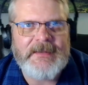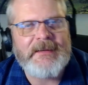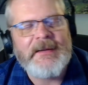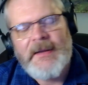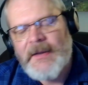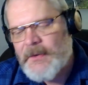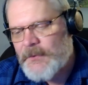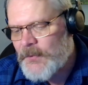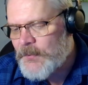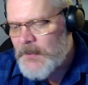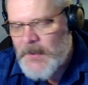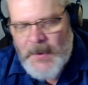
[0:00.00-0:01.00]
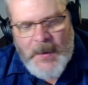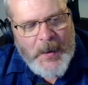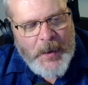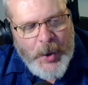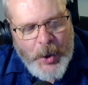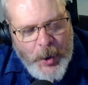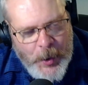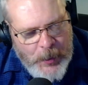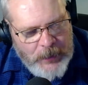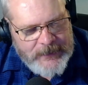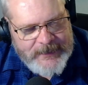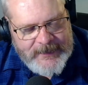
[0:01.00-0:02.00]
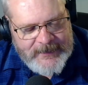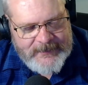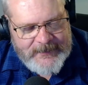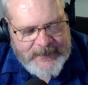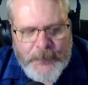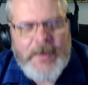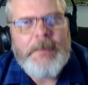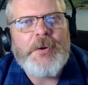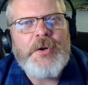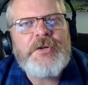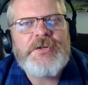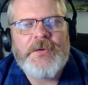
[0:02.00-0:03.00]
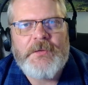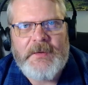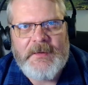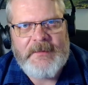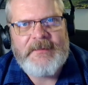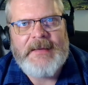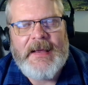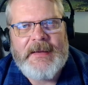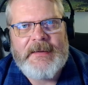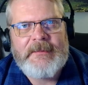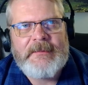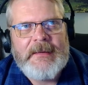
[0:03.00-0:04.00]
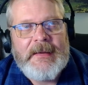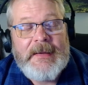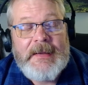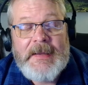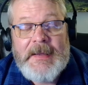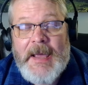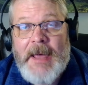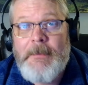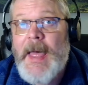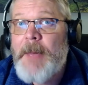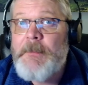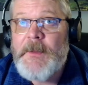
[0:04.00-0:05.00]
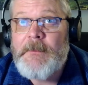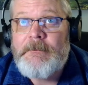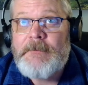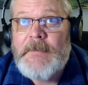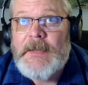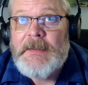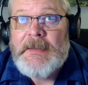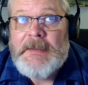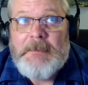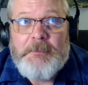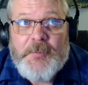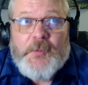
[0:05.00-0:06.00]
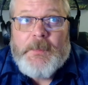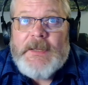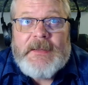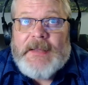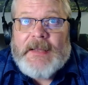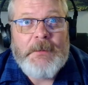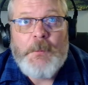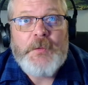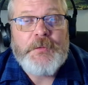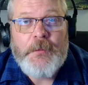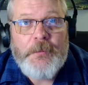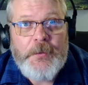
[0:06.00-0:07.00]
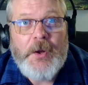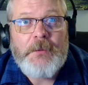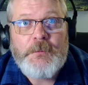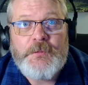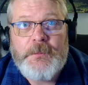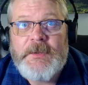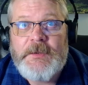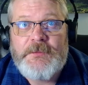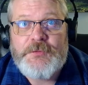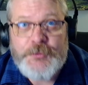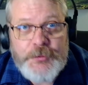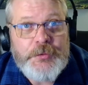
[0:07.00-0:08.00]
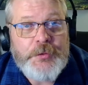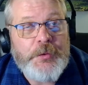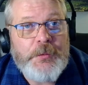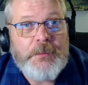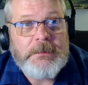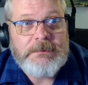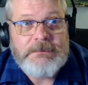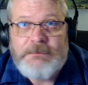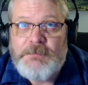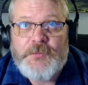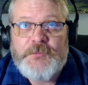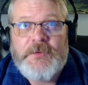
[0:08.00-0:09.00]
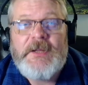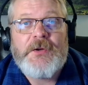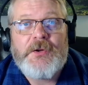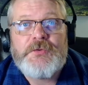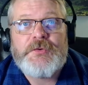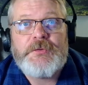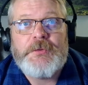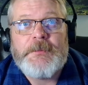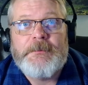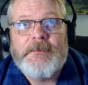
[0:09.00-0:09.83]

And so all these revolutions in science have happened, proving that what you thought to be true was really not true.